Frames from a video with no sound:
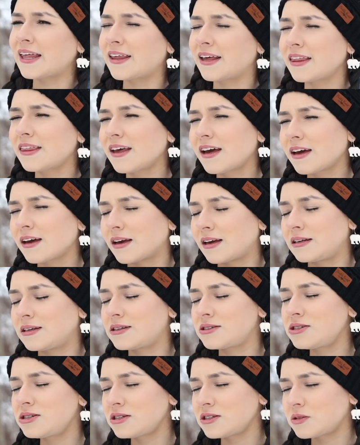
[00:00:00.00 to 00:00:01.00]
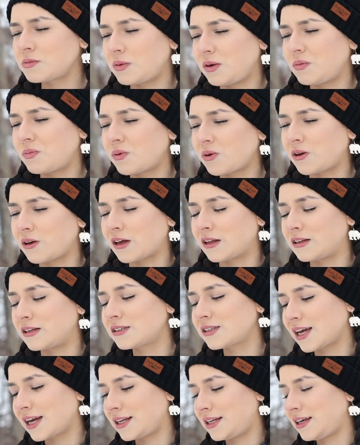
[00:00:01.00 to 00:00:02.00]
think that Indigenous people, and
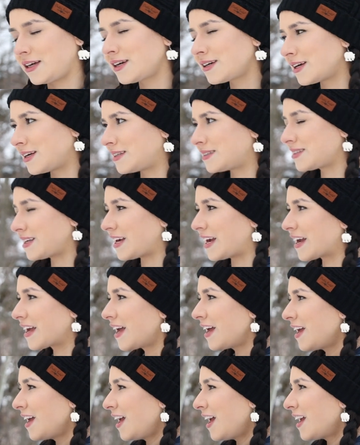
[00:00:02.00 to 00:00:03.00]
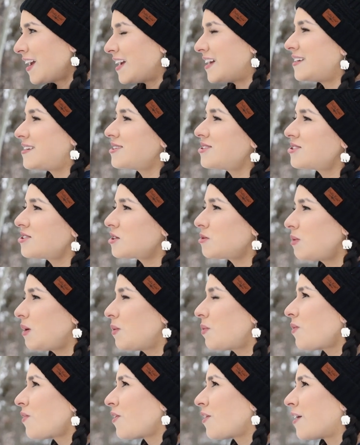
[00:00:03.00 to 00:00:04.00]
this idea is like, Indigenous
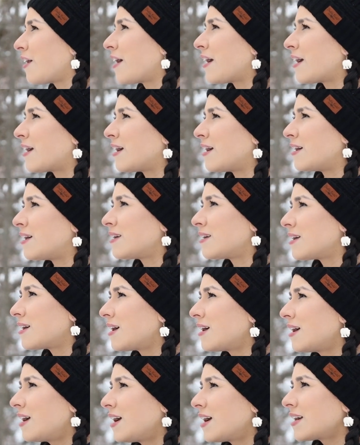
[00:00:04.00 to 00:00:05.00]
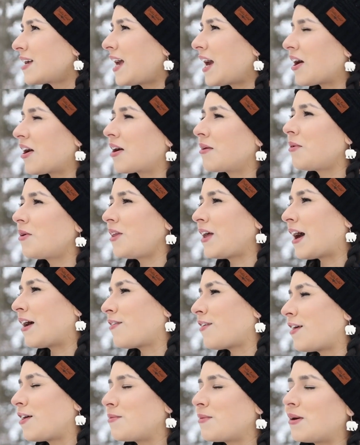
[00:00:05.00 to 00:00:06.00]
people are caring about the
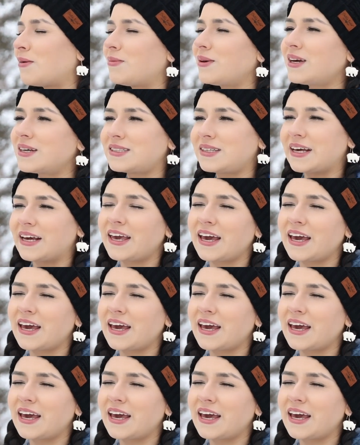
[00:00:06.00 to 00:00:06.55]
environment because they